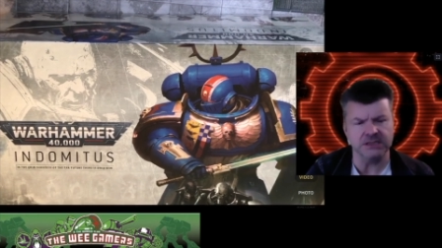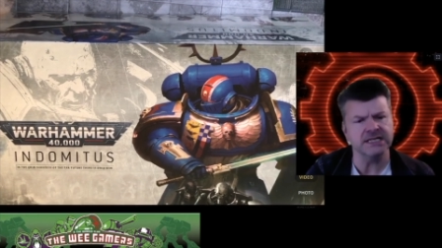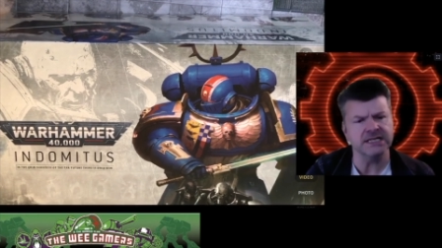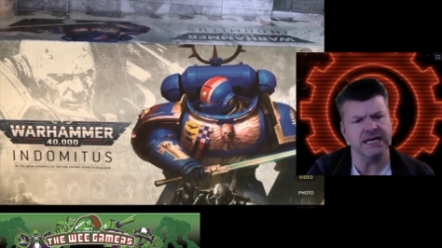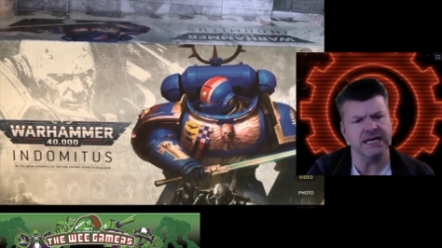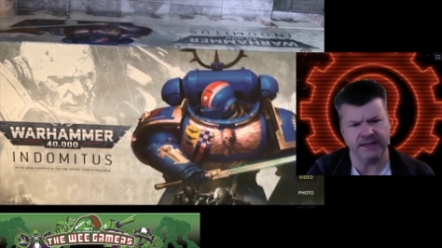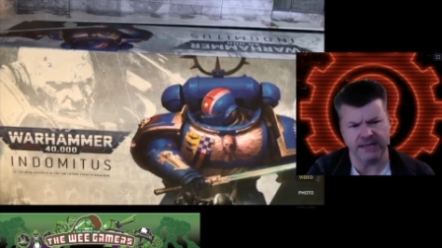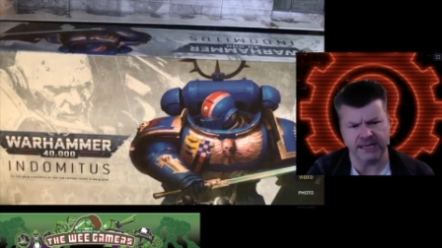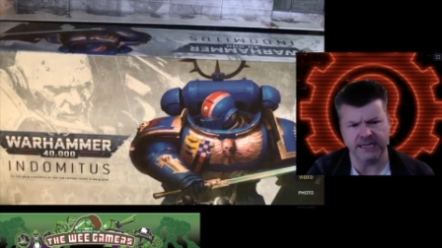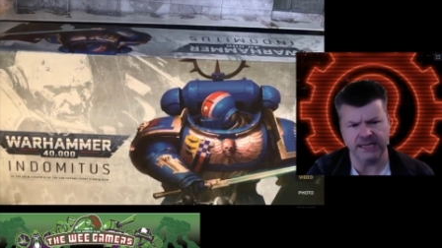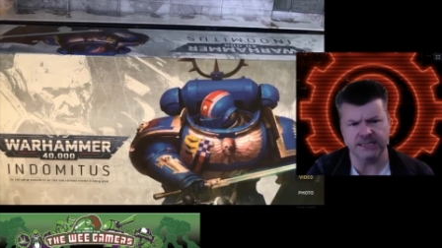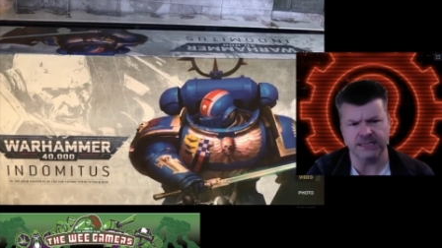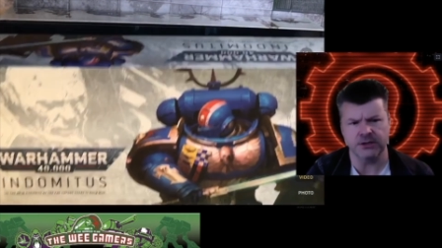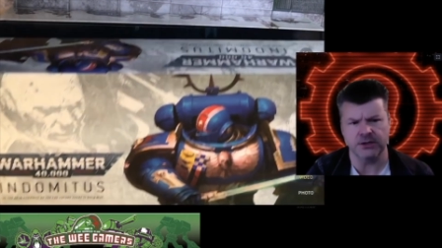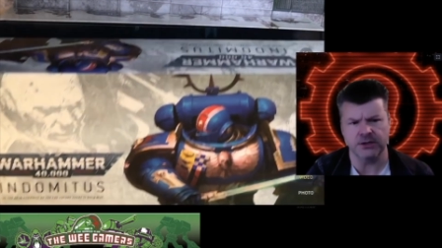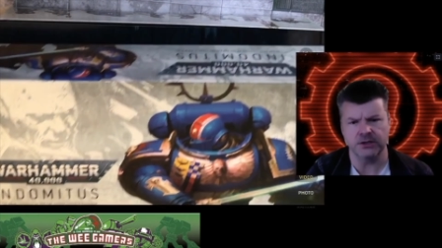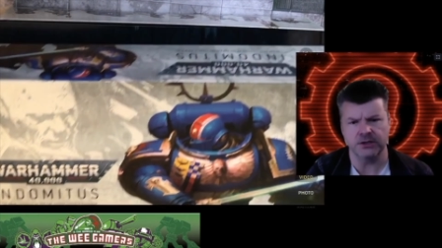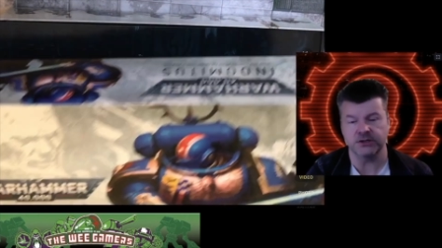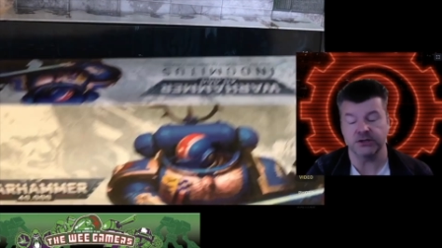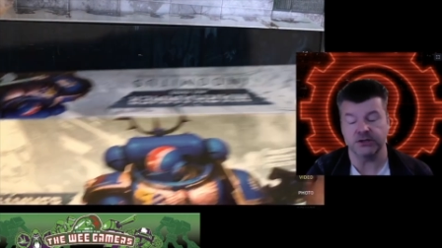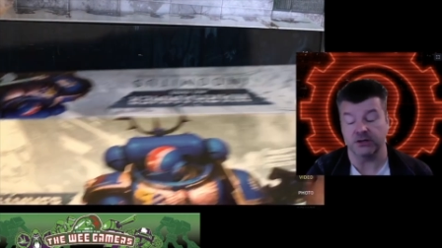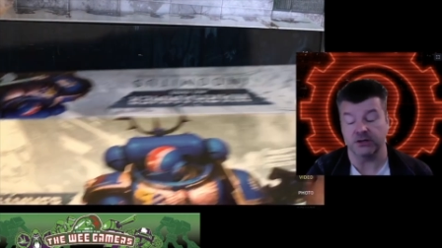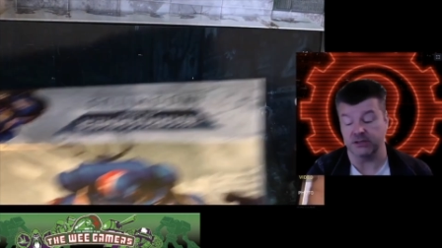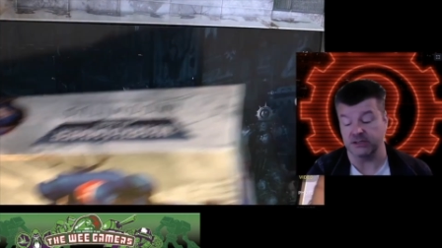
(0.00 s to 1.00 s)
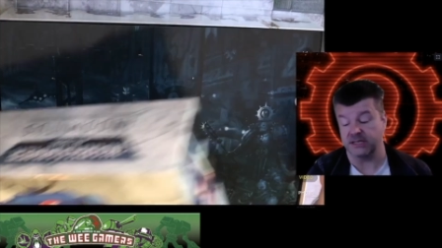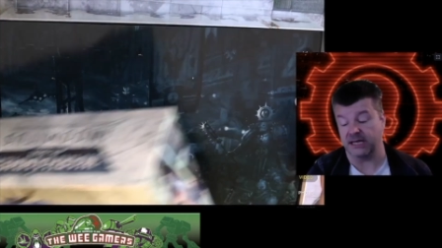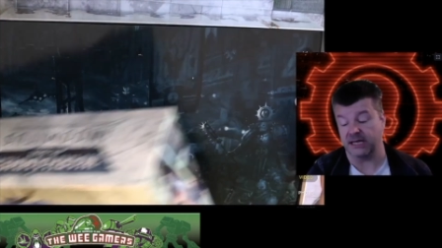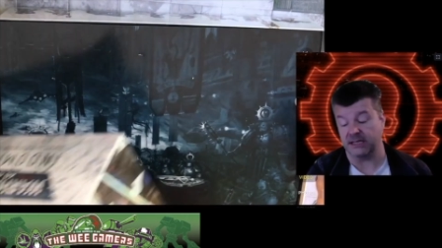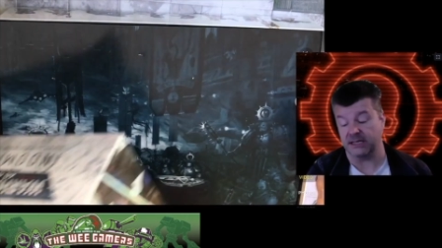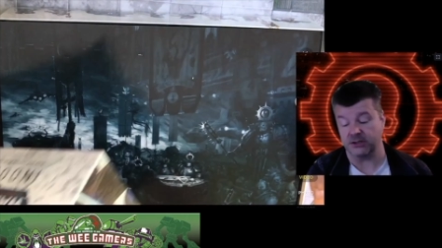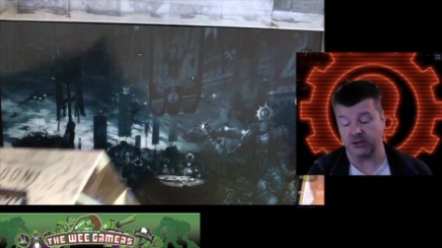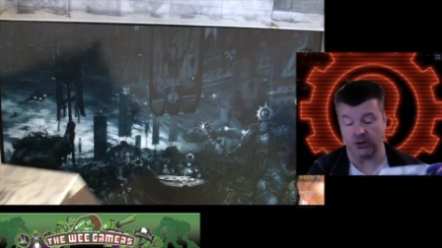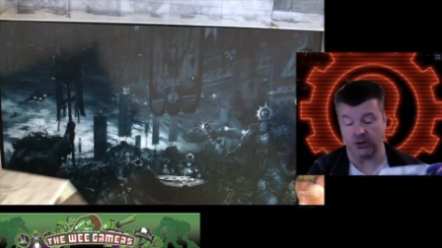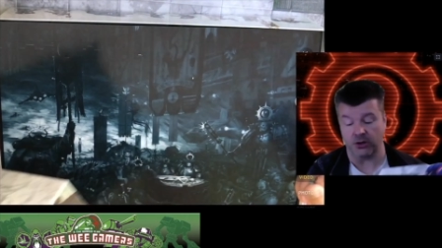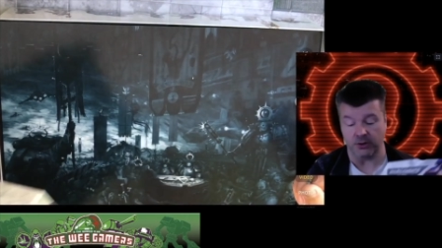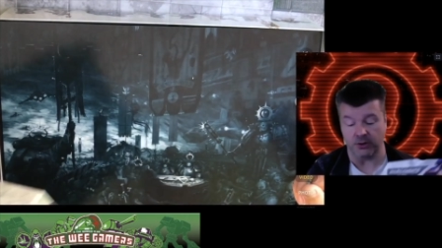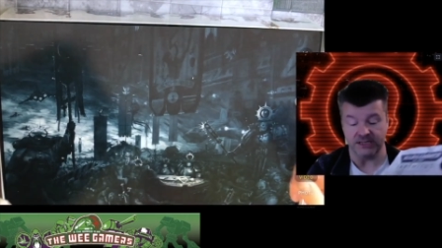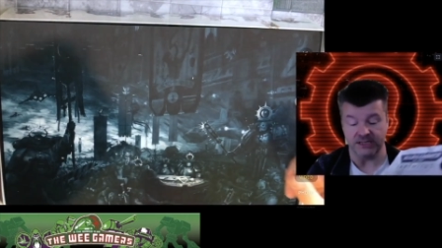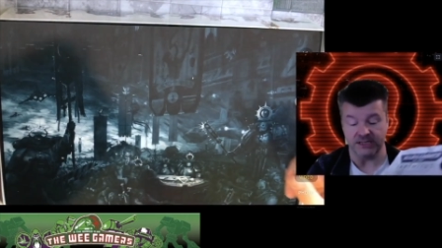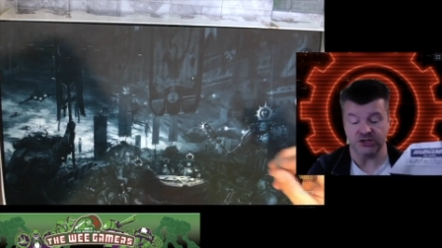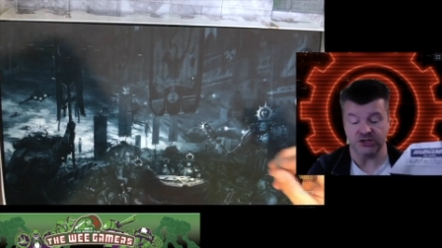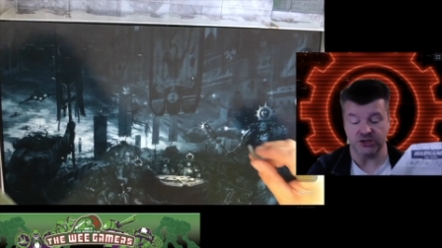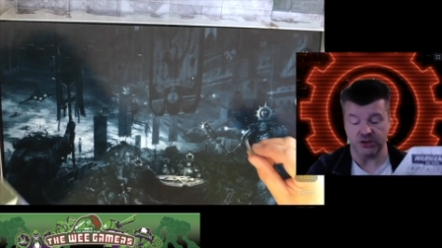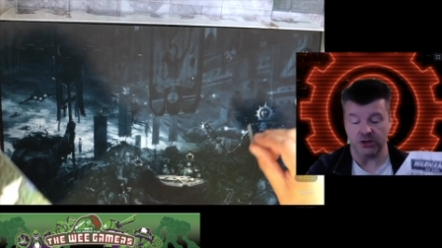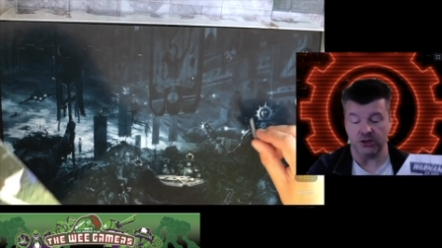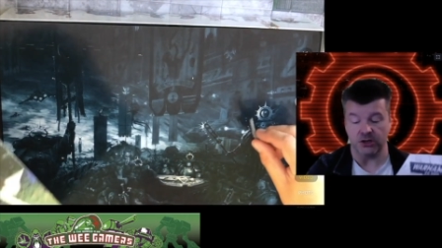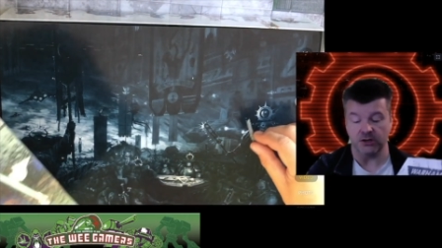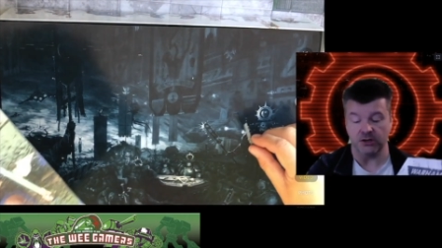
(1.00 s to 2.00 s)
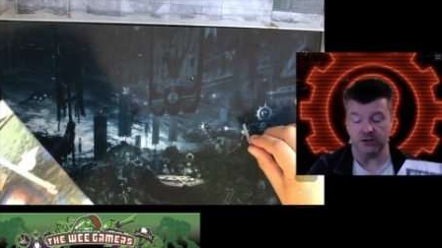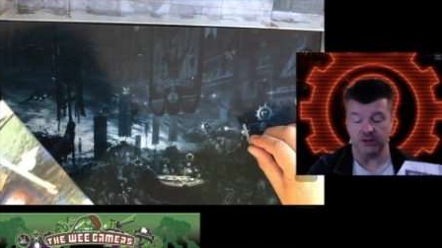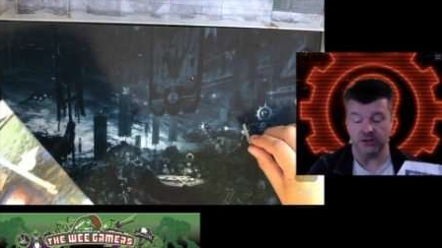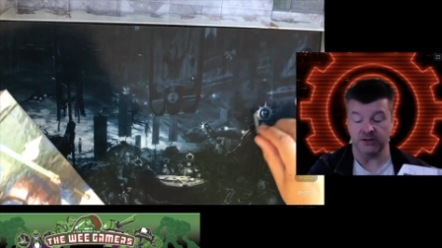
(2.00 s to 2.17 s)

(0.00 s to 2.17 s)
Yeah, that is how it starts. That's how it started,